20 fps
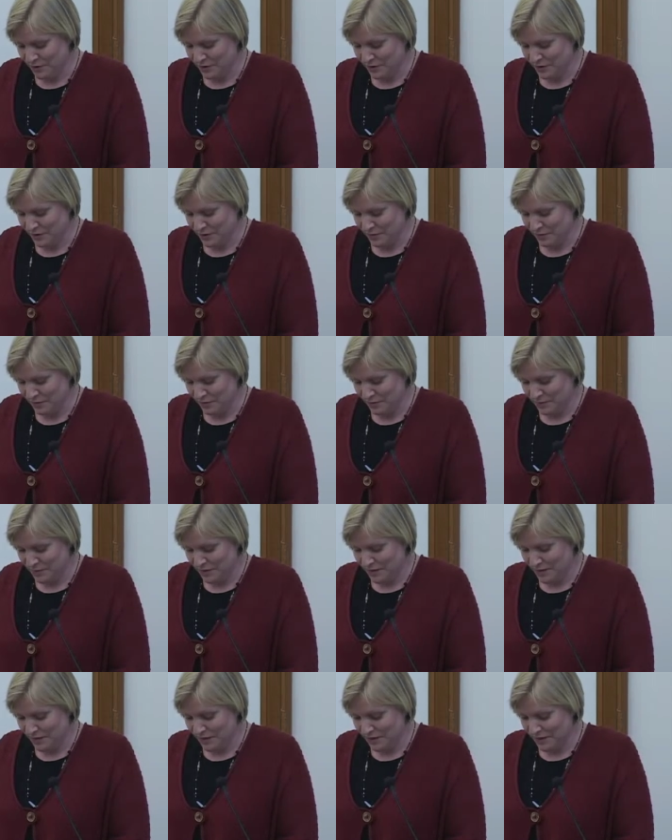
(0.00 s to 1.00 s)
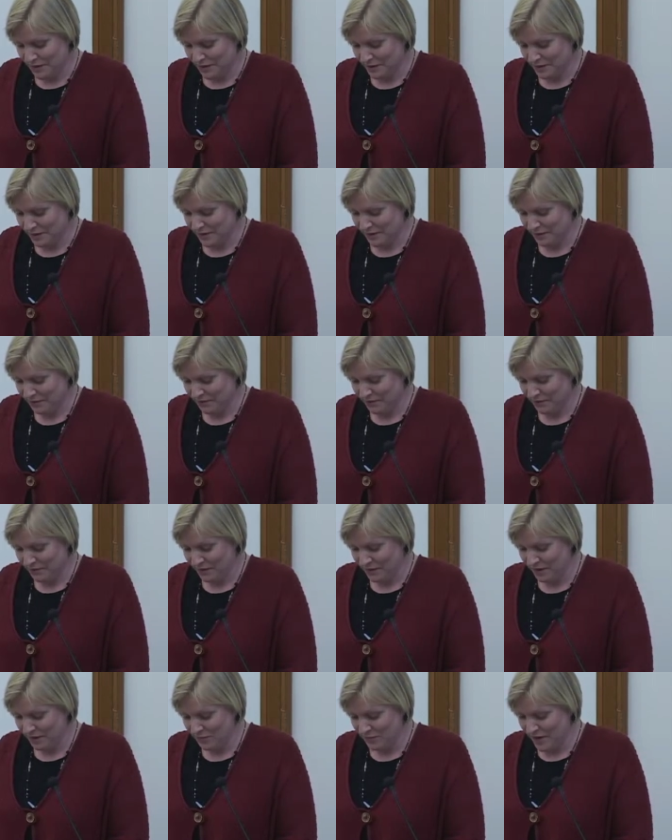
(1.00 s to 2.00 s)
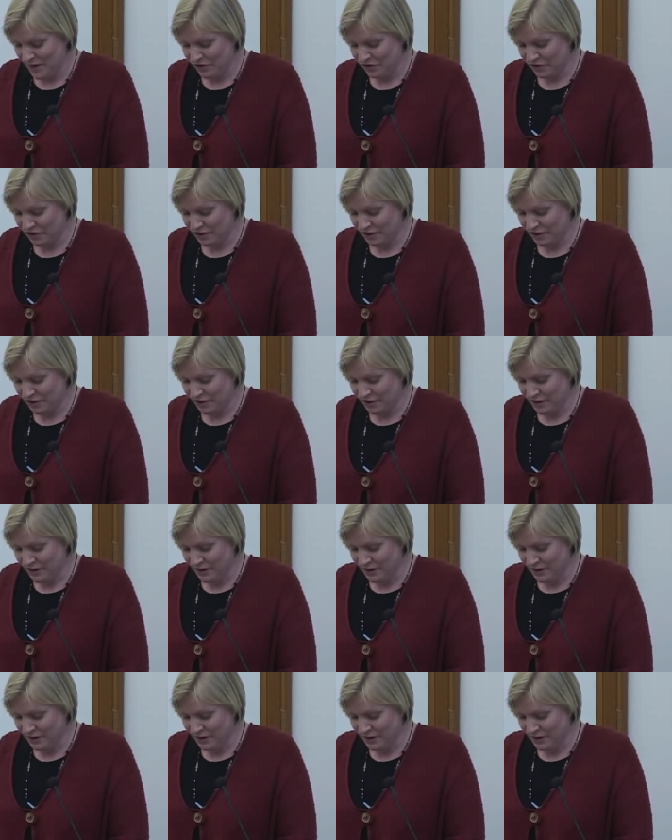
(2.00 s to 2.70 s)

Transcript: uh, been uh, mentioned.